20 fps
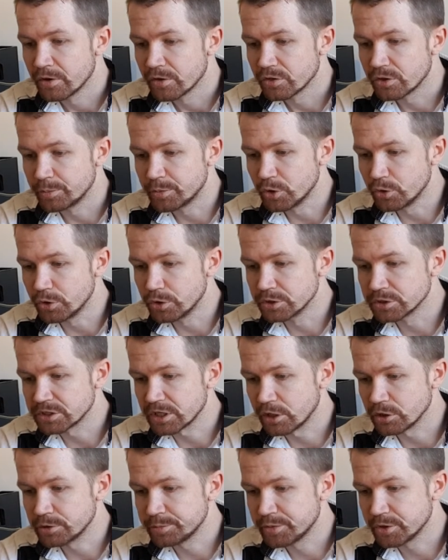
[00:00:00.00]
The brewery's
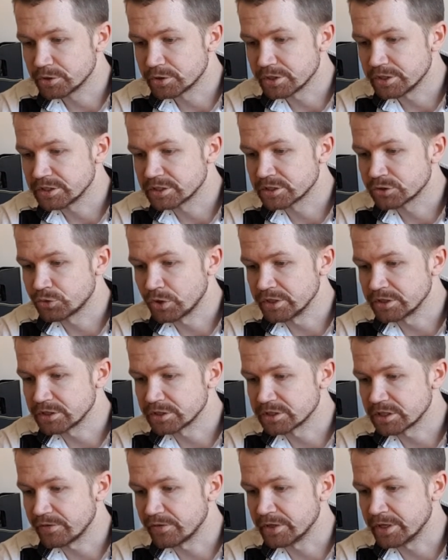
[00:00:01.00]
output is
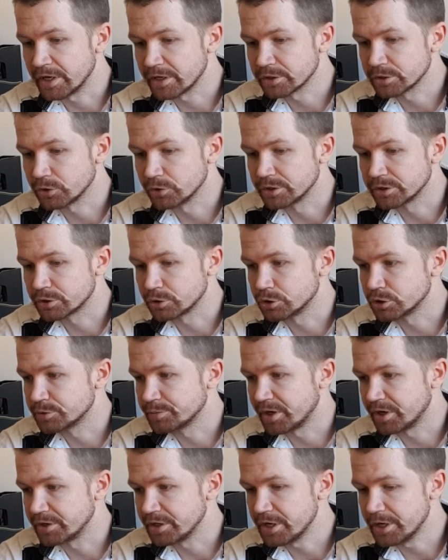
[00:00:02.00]
27 hectoliters
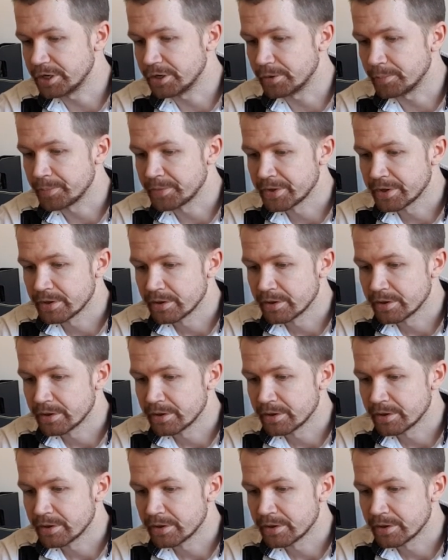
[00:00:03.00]
per year.